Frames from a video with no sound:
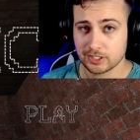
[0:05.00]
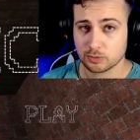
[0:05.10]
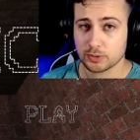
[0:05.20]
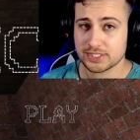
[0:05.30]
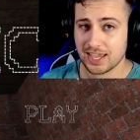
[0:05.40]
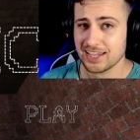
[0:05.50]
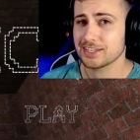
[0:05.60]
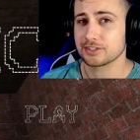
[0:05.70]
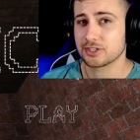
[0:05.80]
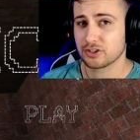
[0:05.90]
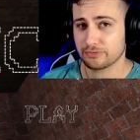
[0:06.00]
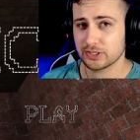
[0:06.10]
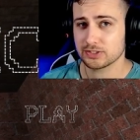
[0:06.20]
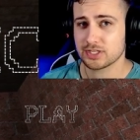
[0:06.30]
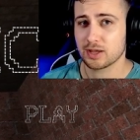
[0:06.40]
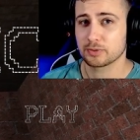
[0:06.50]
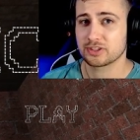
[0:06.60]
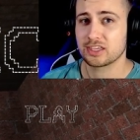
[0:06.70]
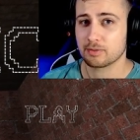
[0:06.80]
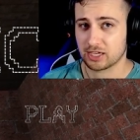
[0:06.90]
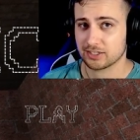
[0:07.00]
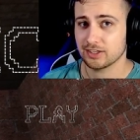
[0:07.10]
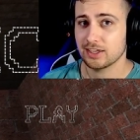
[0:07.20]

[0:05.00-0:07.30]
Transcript: and we're taking to the field today with Gimmick.